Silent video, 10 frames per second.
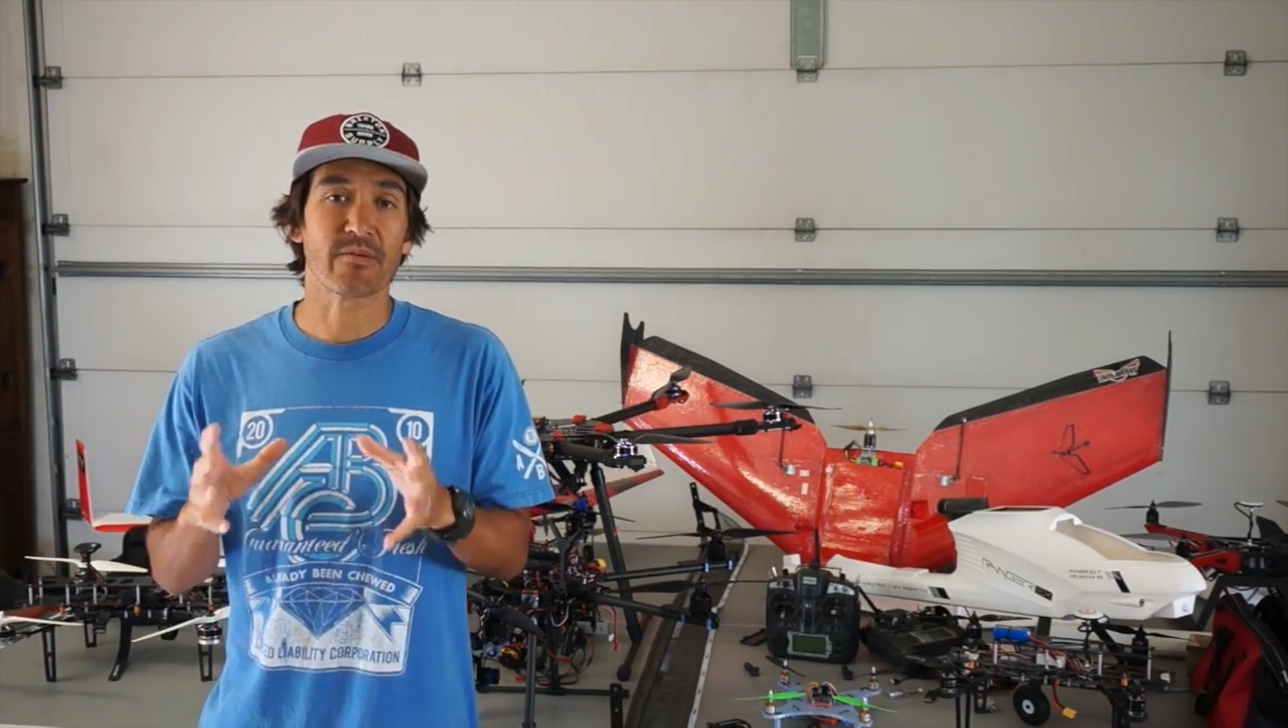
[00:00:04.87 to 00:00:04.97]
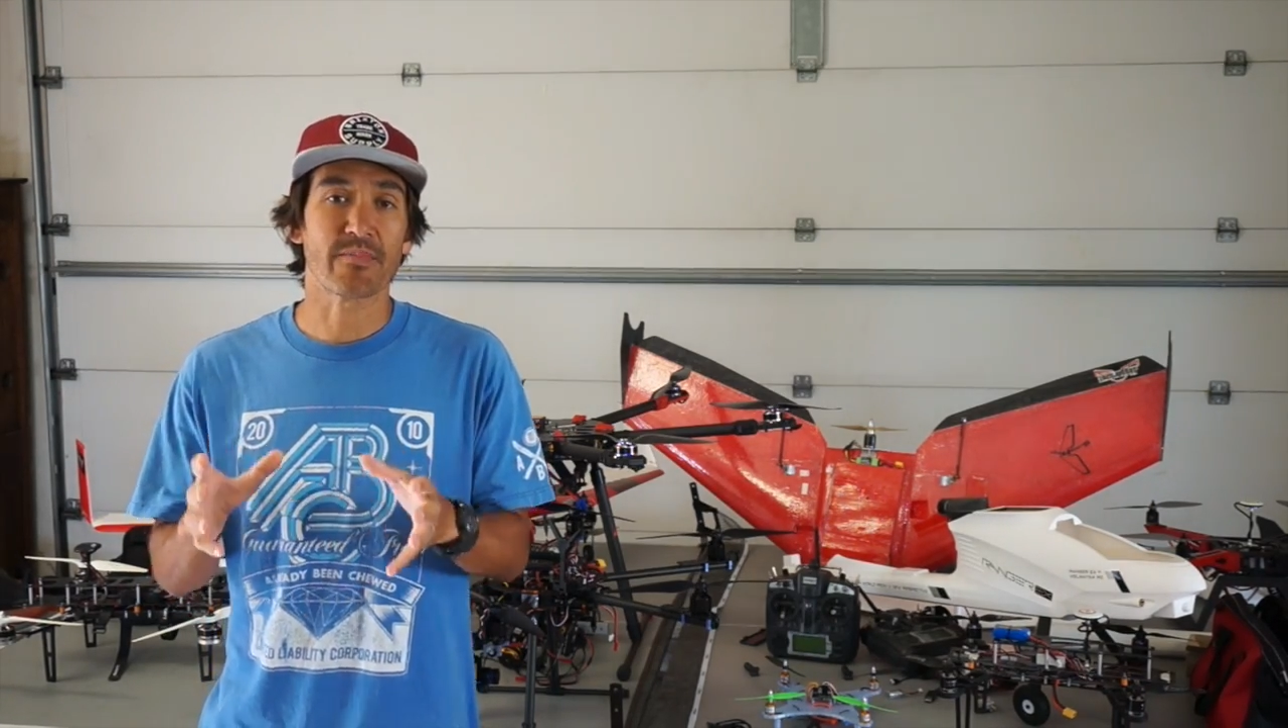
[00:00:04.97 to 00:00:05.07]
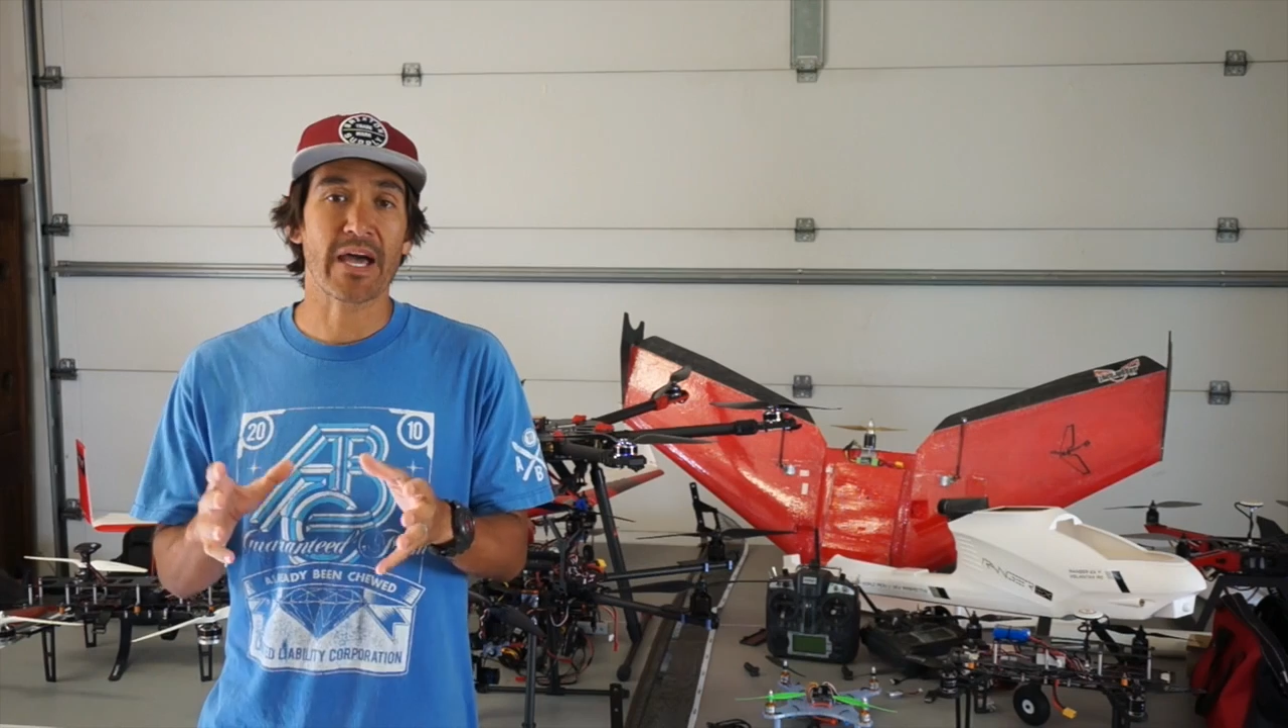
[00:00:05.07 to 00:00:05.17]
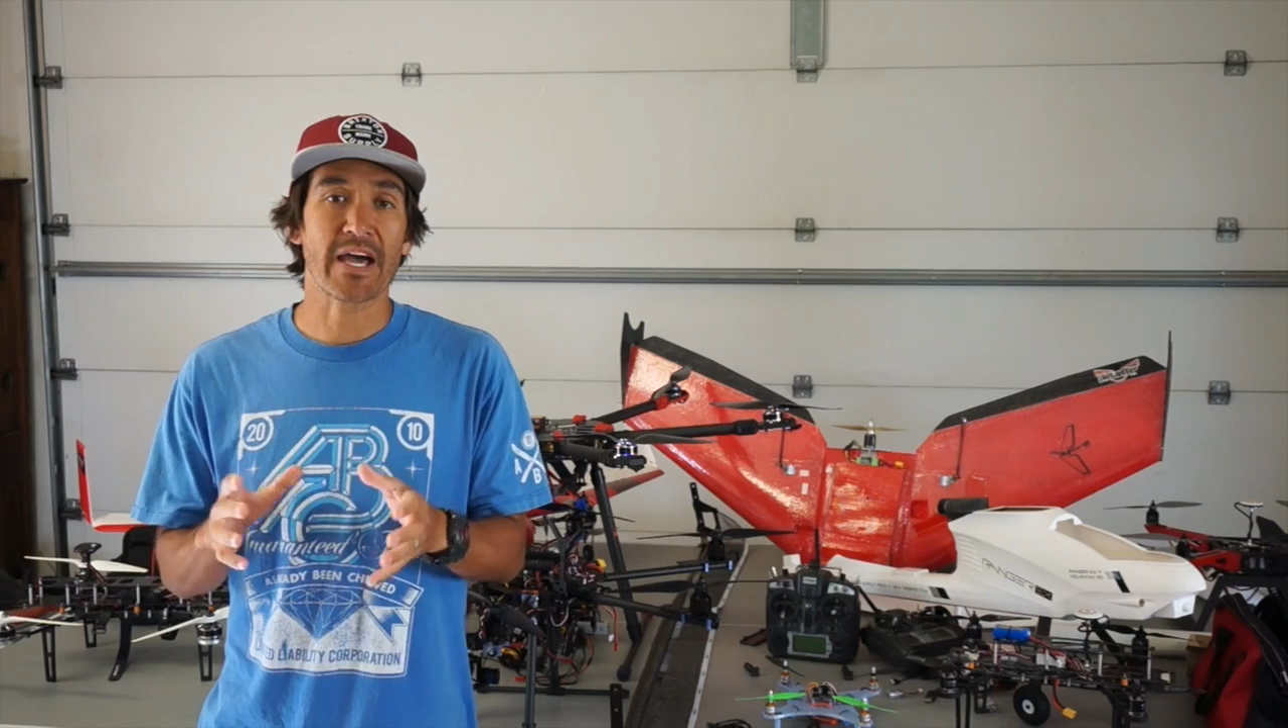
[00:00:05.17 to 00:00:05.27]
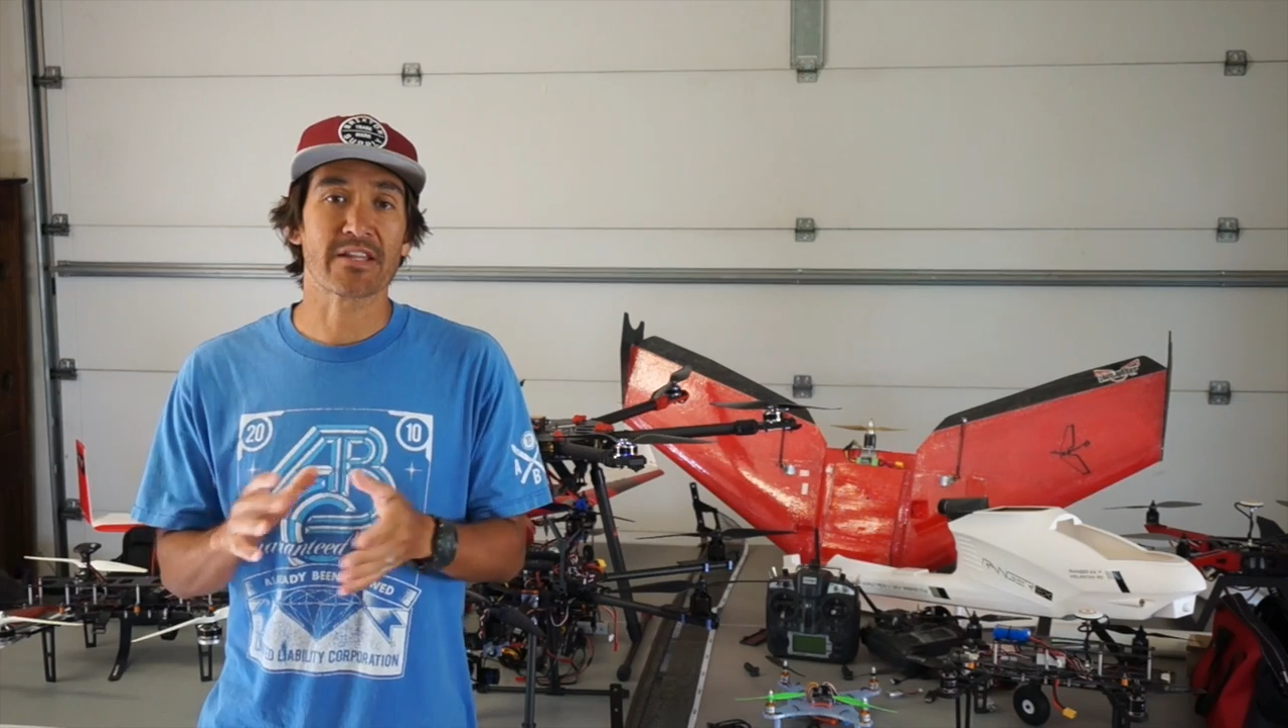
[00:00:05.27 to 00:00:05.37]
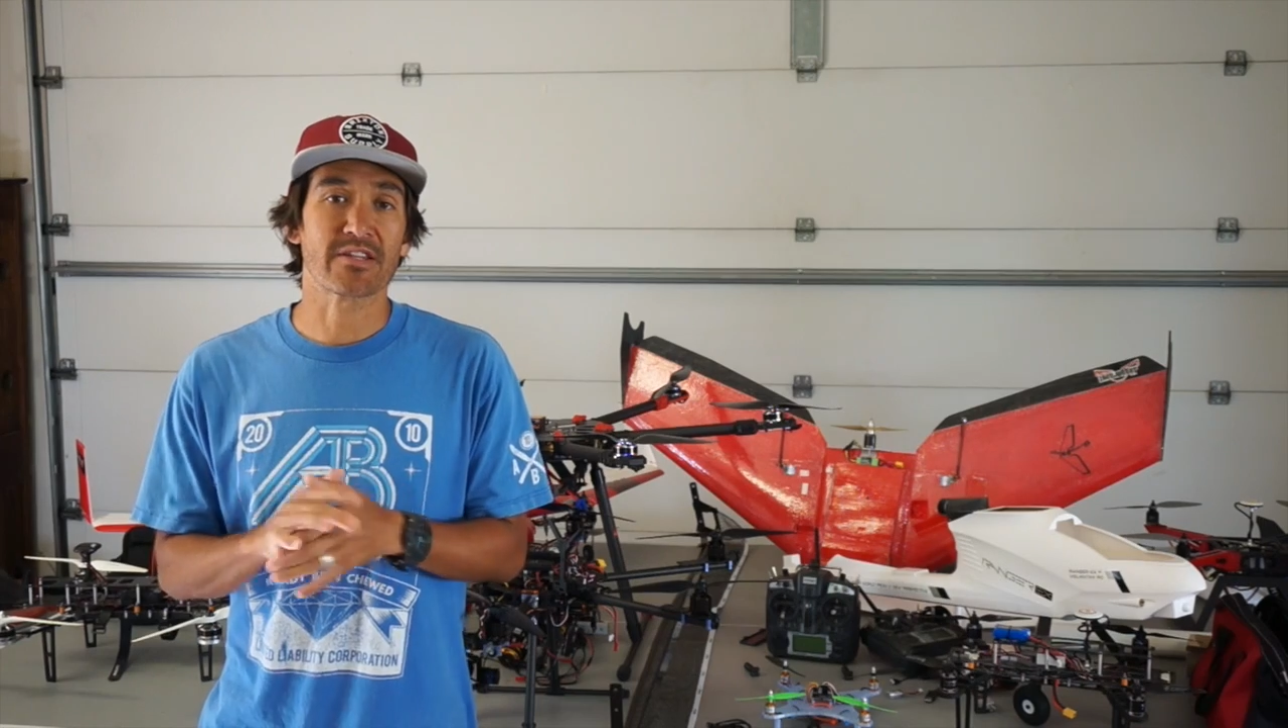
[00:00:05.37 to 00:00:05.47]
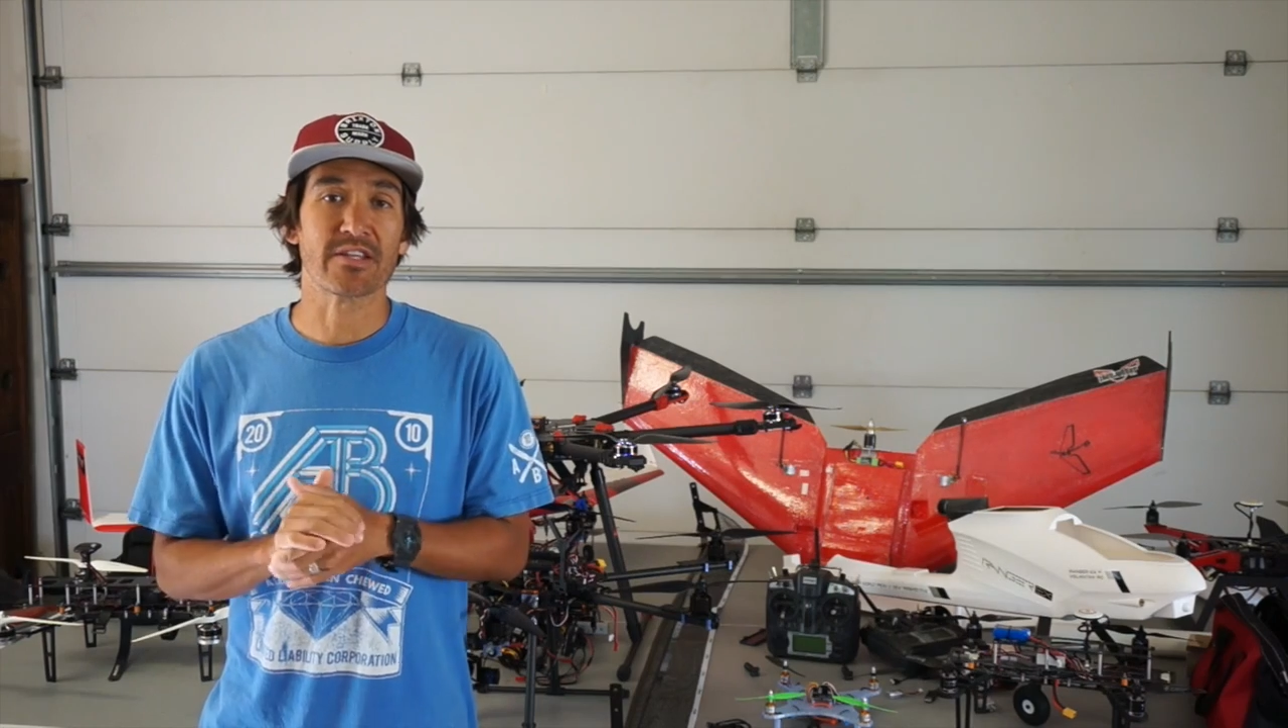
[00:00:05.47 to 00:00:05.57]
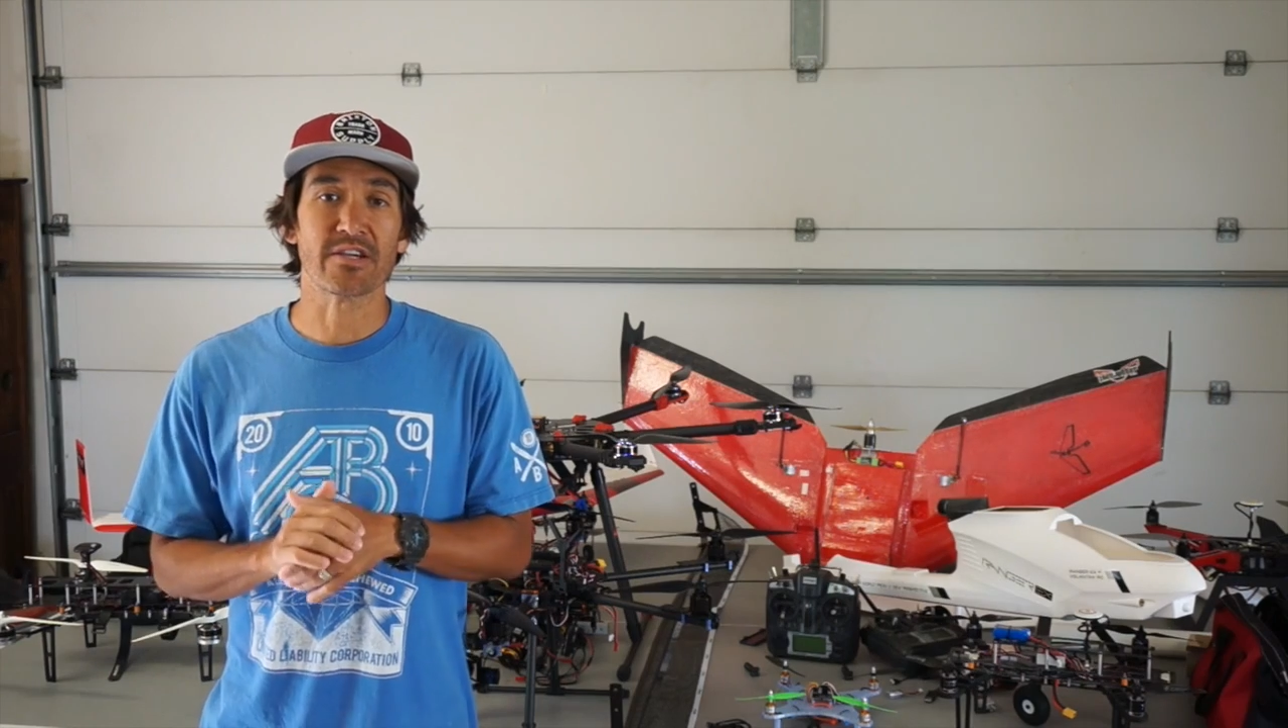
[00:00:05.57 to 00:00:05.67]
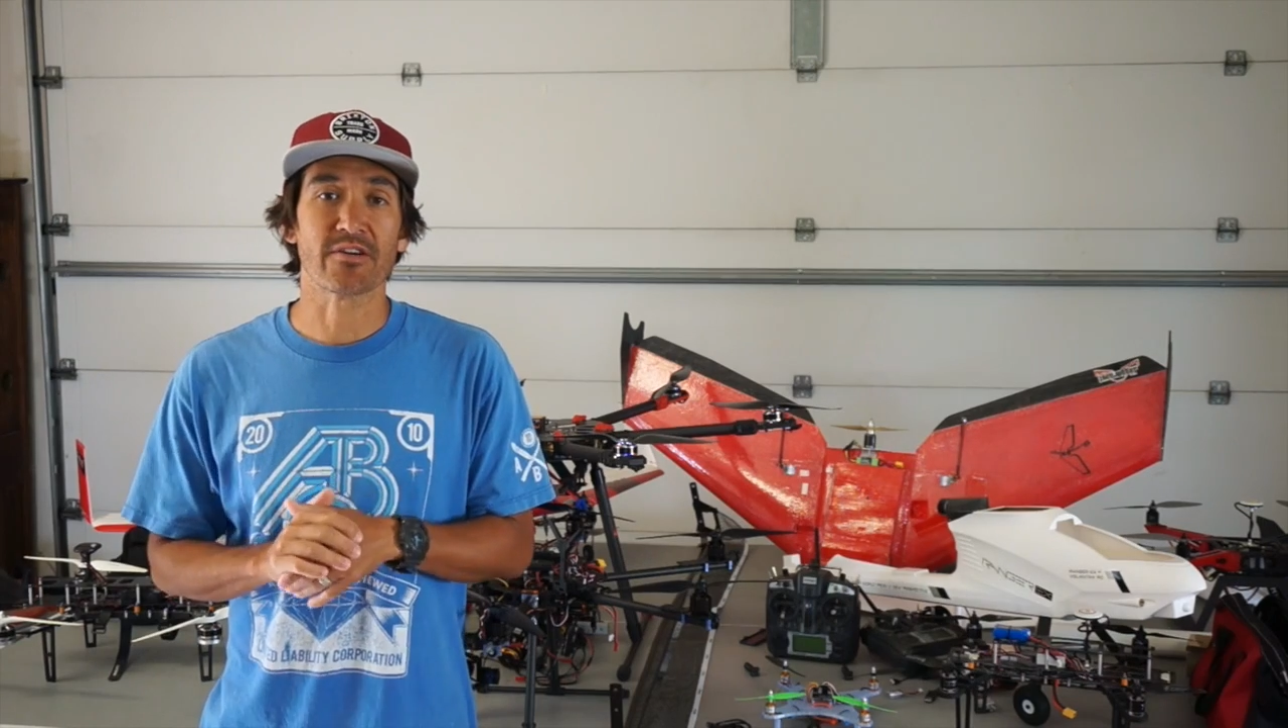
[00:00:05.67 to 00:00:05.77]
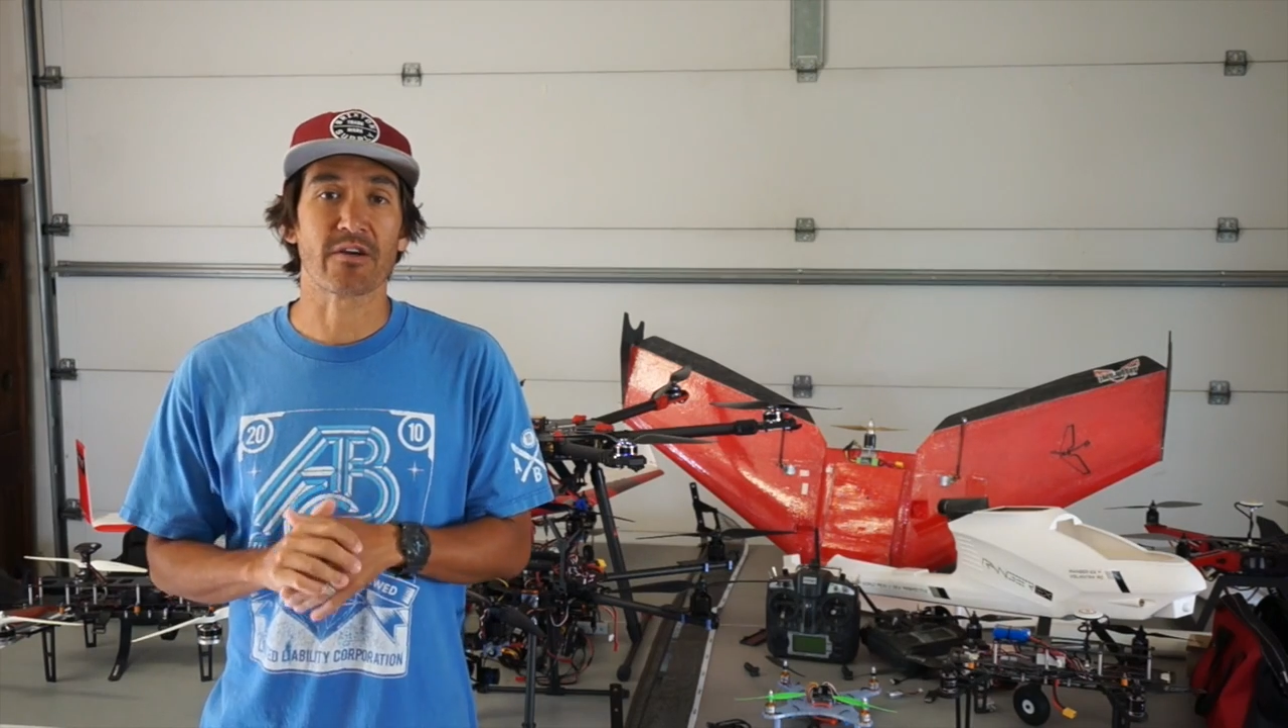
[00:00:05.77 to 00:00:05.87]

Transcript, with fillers: past year,